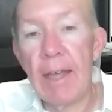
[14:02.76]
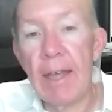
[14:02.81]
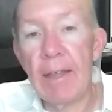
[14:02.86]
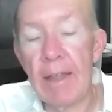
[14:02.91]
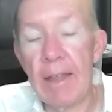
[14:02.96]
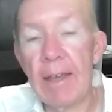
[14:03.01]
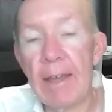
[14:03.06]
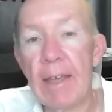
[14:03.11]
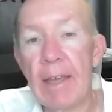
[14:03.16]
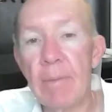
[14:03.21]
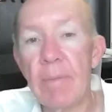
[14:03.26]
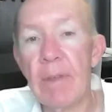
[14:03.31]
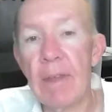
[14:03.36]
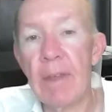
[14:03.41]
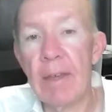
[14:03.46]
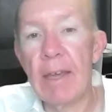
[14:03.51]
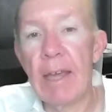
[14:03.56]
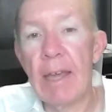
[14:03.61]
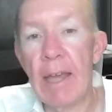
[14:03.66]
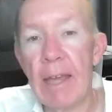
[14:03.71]
it, can,
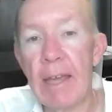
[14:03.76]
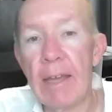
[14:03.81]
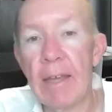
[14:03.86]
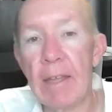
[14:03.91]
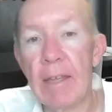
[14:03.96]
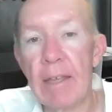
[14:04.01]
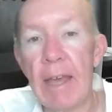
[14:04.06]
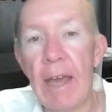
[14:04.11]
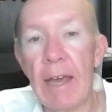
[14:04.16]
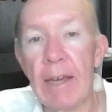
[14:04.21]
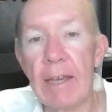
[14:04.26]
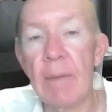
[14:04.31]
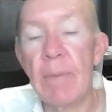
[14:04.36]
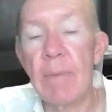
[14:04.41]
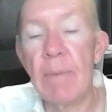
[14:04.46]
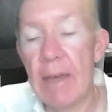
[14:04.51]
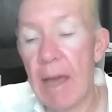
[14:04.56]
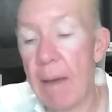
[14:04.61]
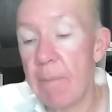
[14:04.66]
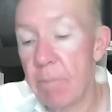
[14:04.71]
it can it, yeah it can
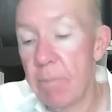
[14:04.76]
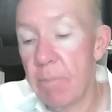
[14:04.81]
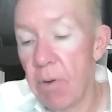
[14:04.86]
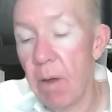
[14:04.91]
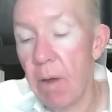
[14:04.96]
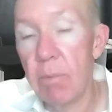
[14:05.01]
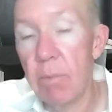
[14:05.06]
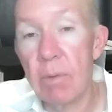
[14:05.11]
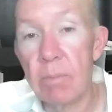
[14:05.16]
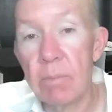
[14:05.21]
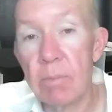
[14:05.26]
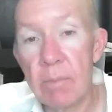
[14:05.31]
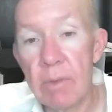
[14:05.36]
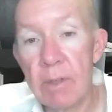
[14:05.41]
become a problem.